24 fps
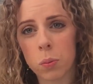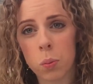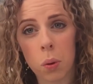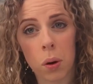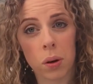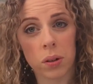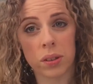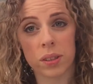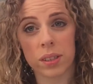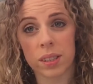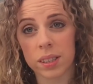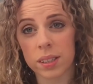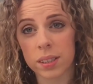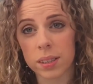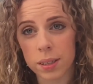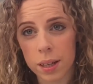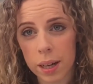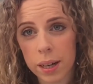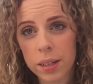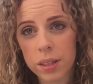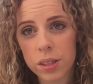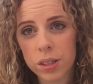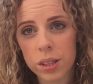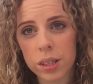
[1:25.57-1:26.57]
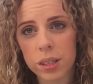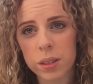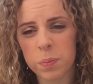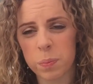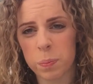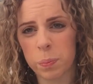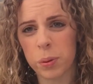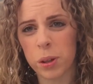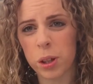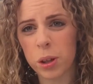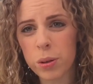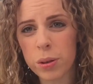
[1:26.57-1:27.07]
want to stitch. It's
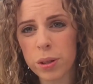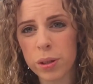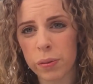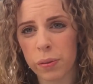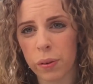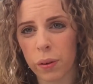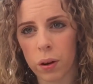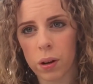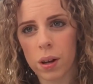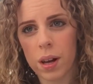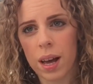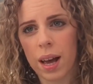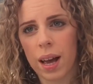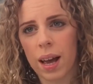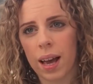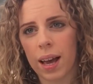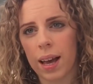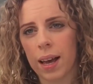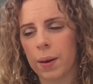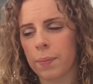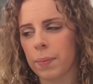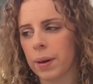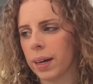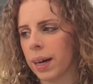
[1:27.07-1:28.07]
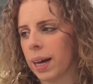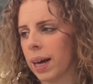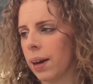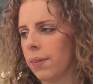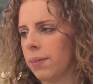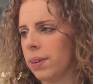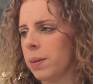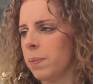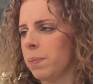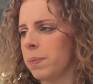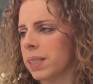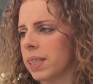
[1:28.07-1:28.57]
beautiful. And
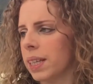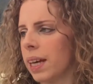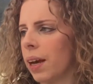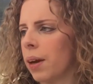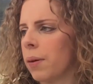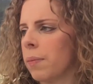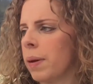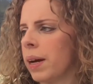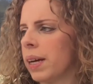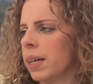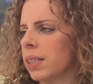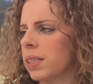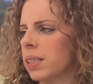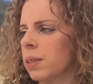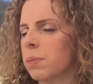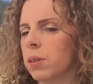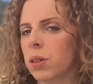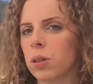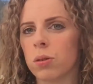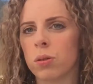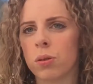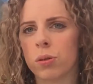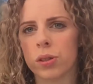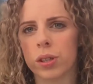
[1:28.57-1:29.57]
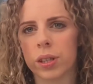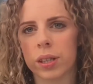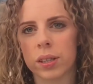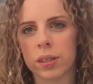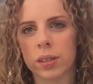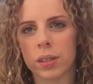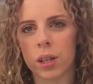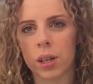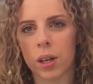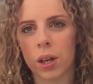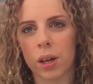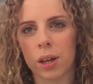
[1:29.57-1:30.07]
Carolyn Mazzeo makes some
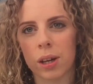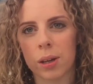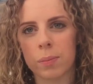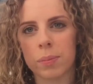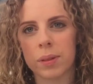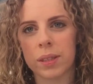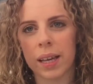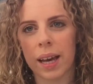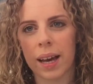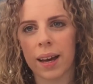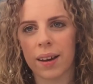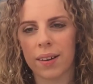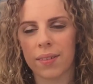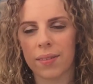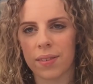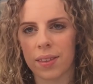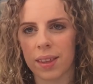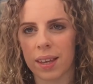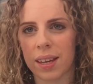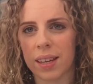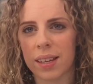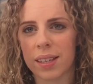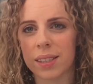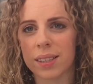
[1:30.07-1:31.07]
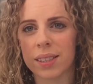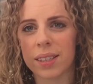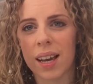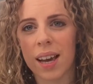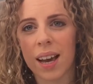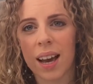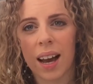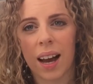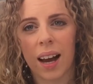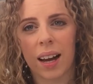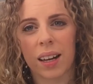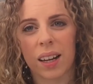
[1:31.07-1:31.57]
gorgeous cubes out of these,
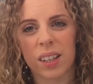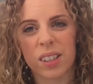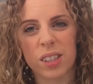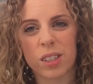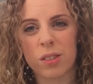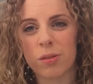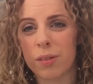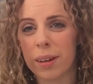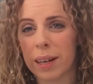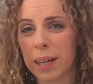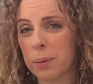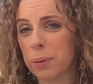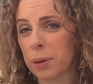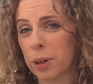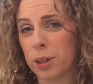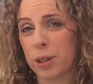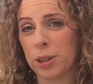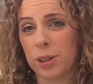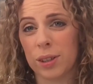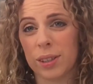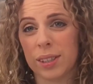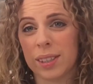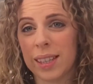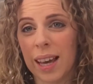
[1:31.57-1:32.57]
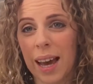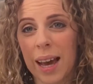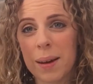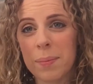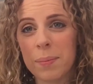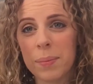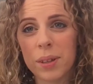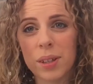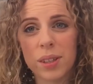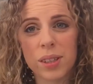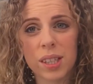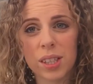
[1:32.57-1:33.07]
and I just really want to do the
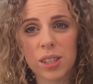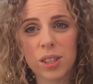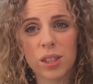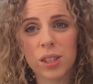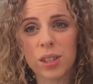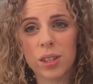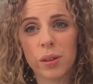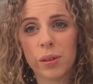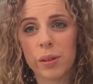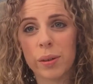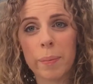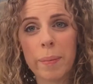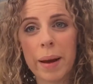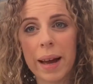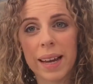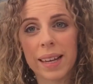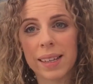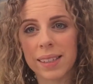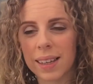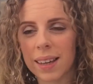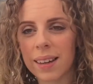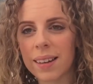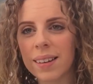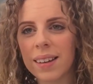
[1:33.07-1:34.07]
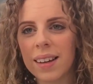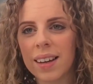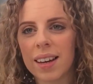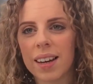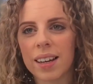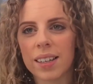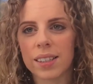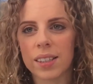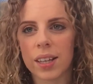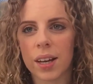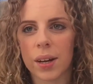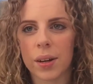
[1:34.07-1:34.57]
same because they just look amazing.
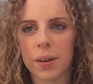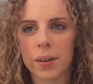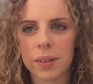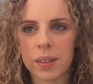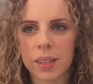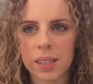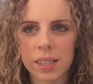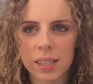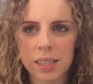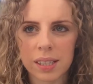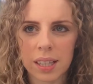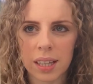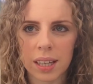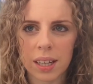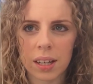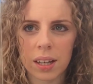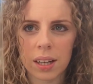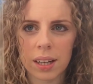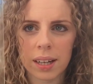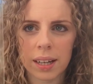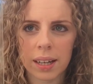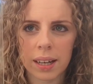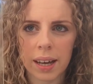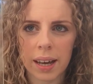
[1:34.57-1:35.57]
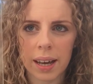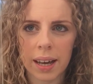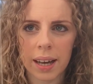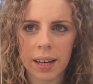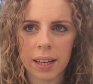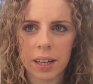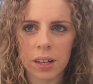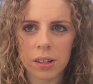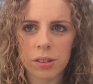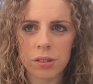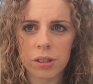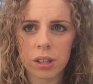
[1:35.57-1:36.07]
So this is the
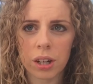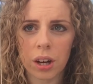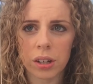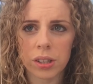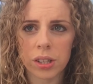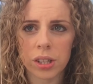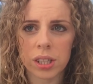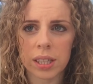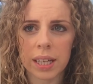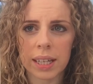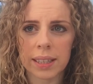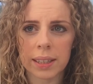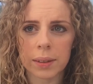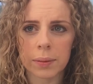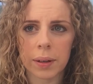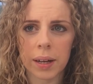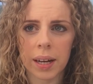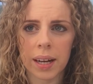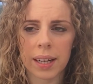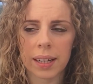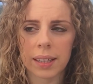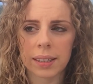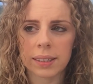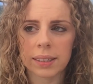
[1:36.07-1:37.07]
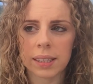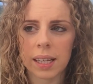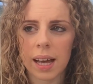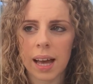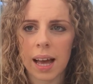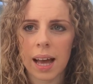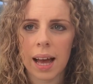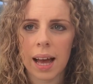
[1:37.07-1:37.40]
country cottage needleworks